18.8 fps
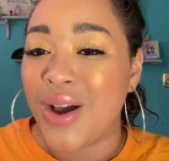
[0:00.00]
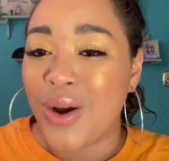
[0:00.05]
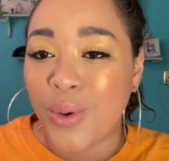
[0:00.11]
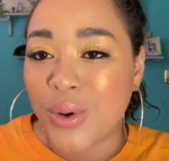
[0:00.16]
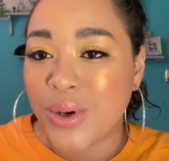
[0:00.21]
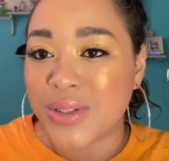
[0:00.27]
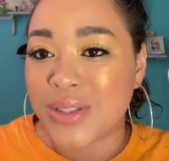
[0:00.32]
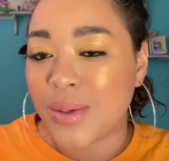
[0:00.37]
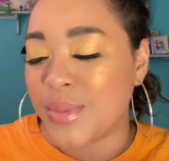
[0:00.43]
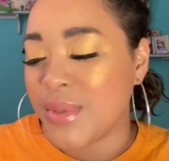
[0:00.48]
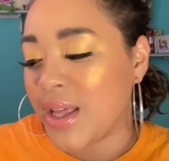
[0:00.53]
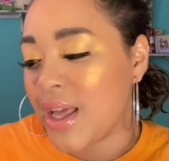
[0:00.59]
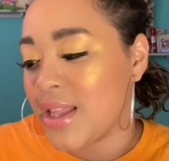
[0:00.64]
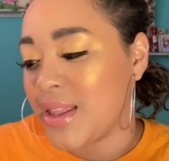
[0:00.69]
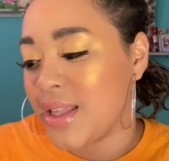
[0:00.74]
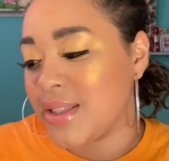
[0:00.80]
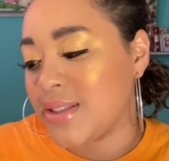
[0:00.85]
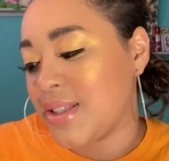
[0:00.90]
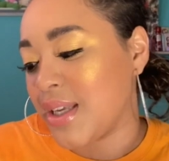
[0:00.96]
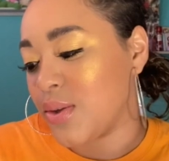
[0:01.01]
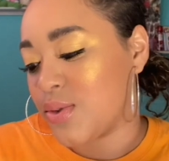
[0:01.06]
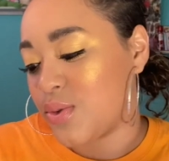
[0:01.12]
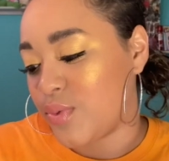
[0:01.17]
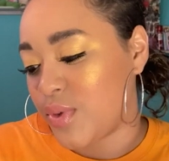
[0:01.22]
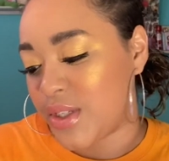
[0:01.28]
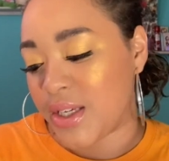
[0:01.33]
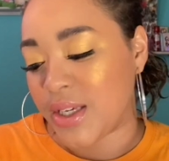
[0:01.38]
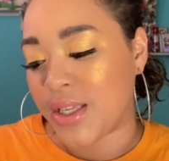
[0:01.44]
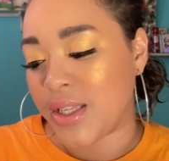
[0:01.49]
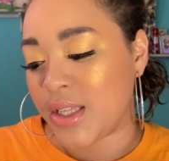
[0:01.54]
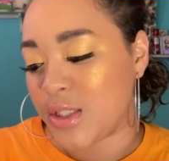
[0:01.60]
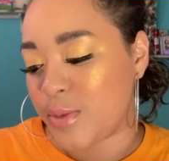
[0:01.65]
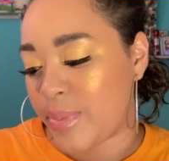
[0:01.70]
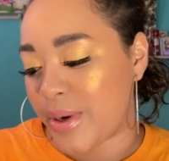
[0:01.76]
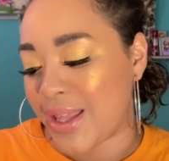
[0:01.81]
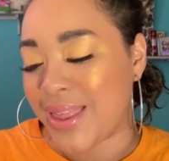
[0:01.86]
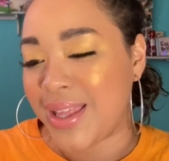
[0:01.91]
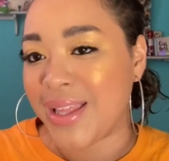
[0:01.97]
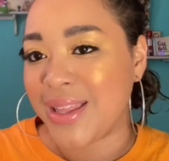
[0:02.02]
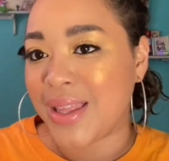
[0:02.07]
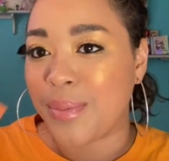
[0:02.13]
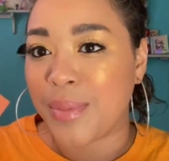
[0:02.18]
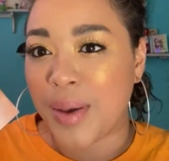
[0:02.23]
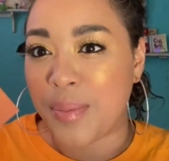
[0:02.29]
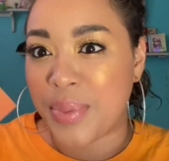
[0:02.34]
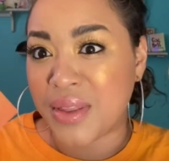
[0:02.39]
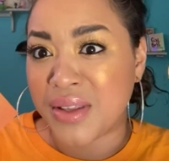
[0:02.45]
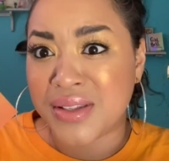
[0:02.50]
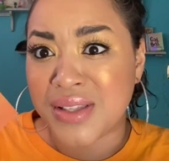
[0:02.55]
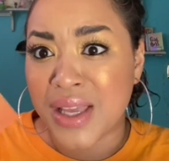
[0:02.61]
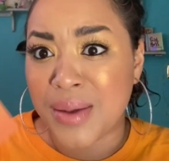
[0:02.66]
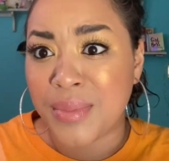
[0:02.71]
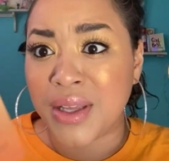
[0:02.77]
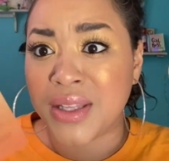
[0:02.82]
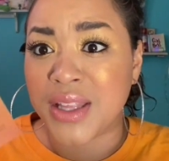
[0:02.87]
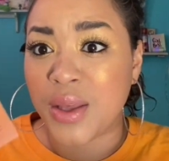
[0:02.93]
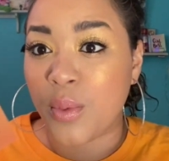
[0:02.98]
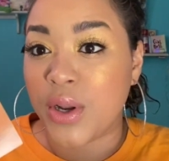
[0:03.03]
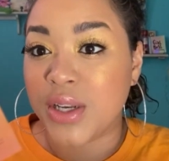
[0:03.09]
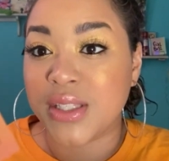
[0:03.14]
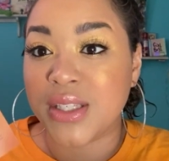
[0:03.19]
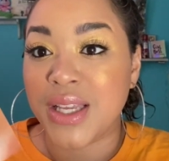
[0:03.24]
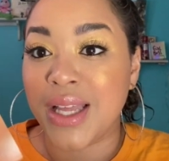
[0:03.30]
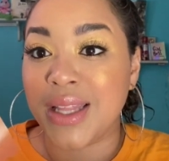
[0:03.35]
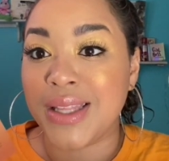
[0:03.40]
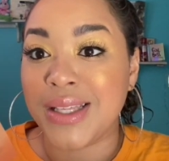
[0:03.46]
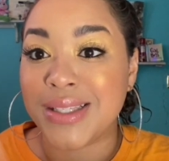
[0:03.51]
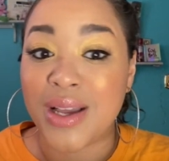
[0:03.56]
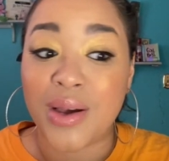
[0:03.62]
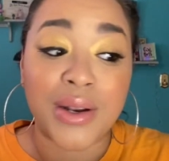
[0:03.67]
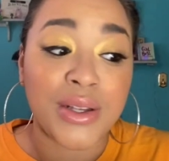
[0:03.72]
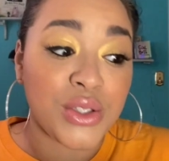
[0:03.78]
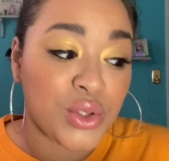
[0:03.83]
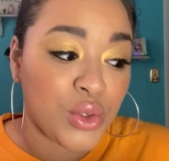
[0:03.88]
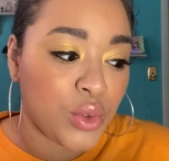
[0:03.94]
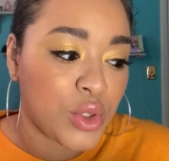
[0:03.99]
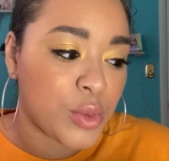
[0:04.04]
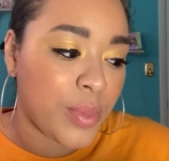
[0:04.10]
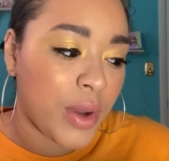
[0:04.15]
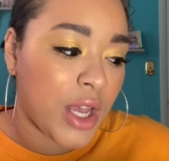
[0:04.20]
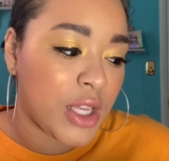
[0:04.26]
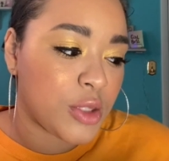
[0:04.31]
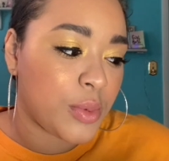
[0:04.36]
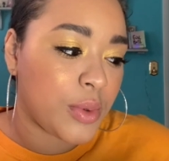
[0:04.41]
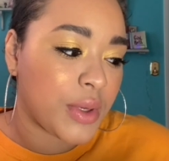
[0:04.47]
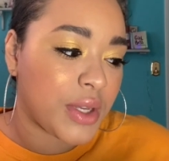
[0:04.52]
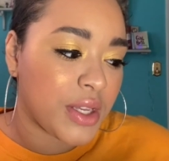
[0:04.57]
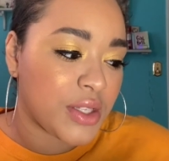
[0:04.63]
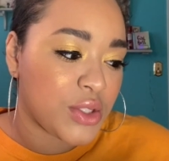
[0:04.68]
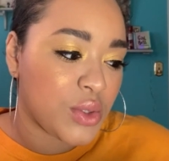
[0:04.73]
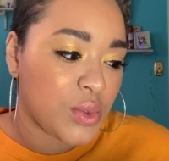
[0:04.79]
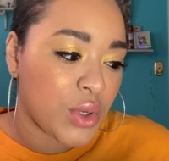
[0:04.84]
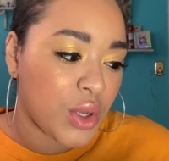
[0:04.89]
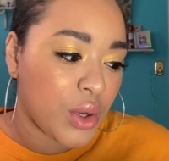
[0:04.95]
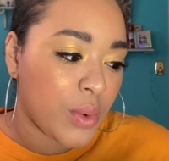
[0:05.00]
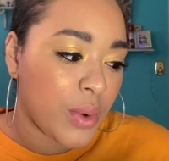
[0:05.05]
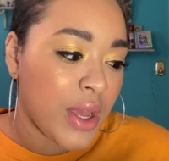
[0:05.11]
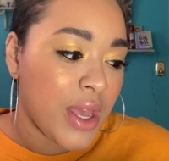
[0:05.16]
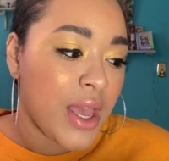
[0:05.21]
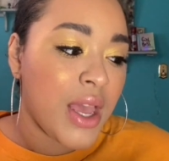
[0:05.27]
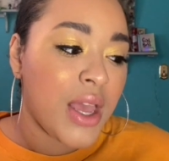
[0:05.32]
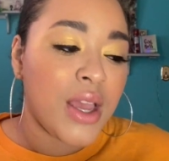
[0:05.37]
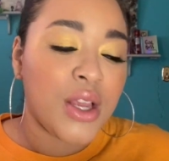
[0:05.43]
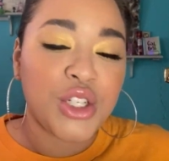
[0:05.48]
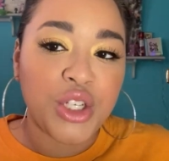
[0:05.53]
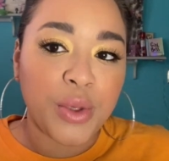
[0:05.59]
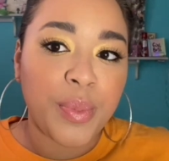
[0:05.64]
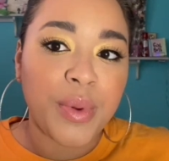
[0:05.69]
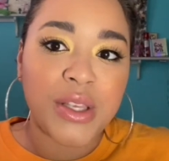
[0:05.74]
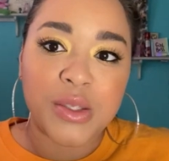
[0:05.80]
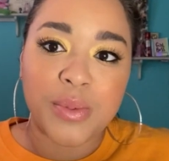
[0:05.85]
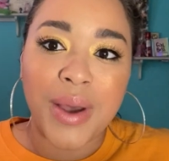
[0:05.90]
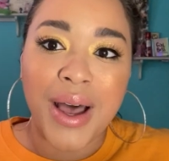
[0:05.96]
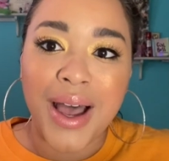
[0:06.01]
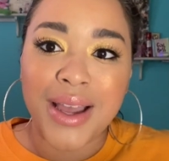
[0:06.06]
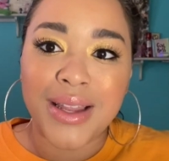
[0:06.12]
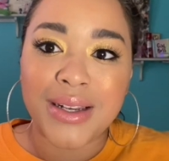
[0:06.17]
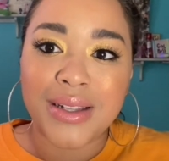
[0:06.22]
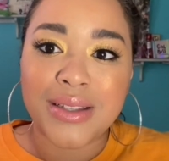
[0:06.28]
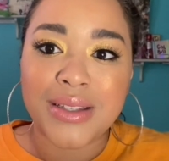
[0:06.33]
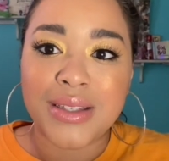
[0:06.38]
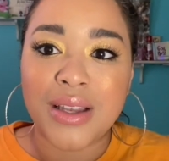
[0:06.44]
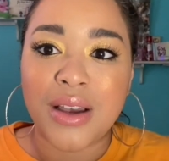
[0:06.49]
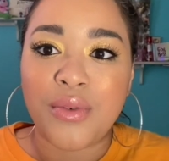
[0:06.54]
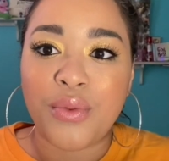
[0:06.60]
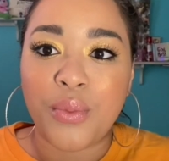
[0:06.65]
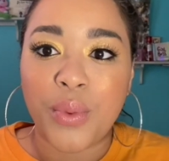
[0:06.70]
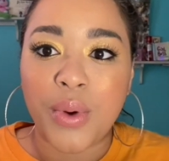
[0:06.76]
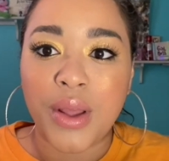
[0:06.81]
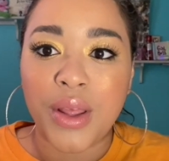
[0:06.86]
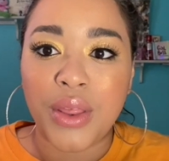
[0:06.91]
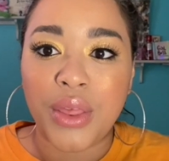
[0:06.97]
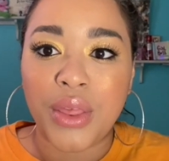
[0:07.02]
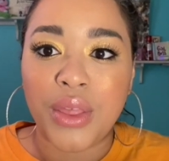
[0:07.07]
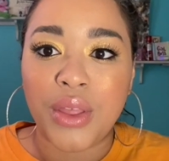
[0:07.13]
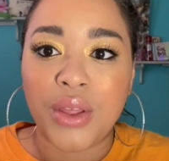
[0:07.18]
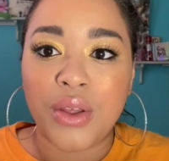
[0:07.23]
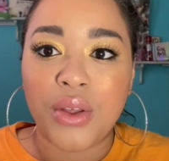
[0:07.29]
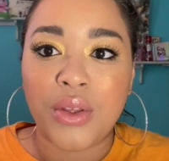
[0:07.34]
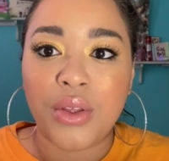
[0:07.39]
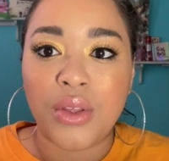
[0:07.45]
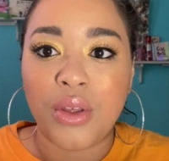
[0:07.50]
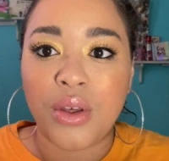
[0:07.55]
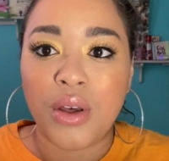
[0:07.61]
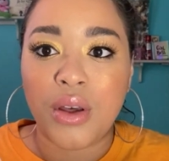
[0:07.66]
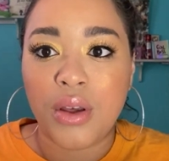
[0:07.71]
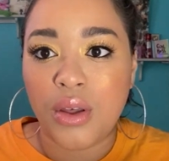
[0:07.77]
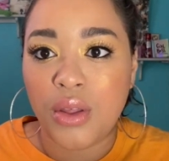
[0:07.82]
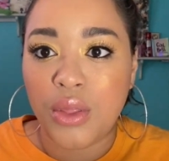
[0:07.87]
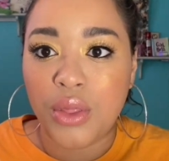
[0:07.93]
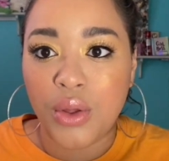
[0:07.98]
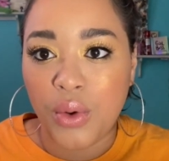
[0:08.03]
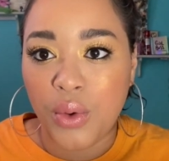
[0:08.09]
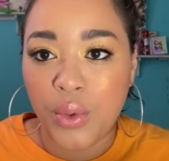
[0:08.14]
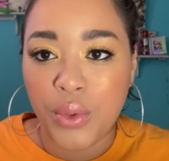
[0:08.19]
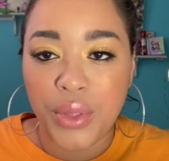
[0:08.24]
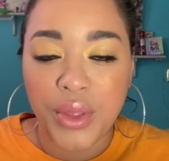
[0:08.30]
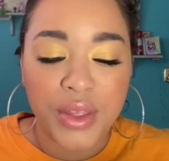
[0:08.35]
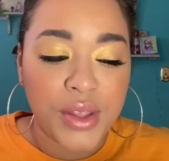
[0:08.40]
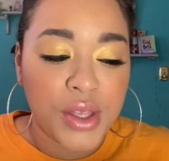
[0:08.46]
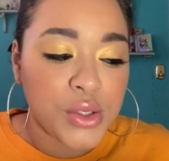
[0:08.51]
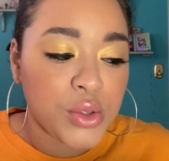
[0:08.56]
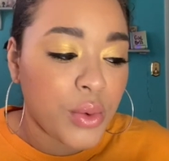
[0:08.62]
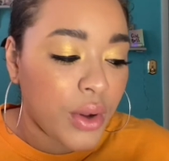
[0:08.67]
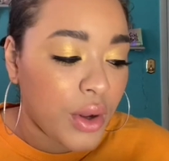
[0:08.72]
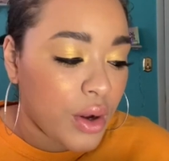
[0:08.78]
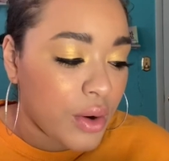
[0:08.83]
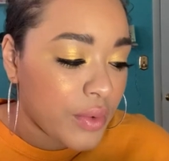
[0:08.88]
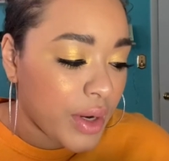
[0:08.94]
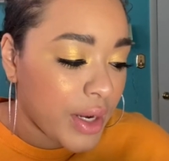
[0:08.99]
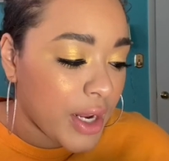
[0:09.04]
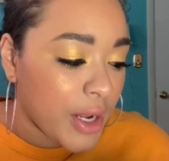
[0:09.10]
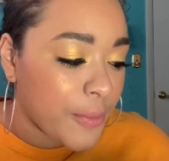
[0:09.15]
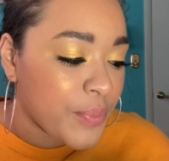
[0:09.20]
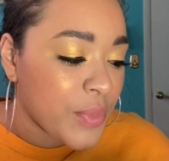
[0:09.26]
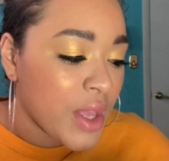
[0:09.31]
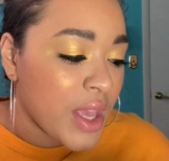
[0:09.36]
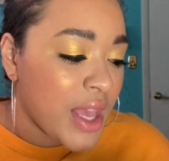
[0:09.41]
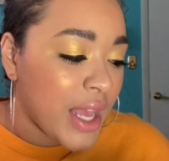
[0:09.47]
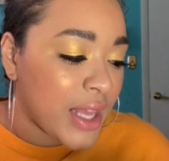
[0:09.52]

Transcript: Or something uh, that sounds ridiculous, but I think that might be the same. Like they wanted to get these out as soon as possible because you know, shipping's behind and stuff with the whole thing that's going on right now.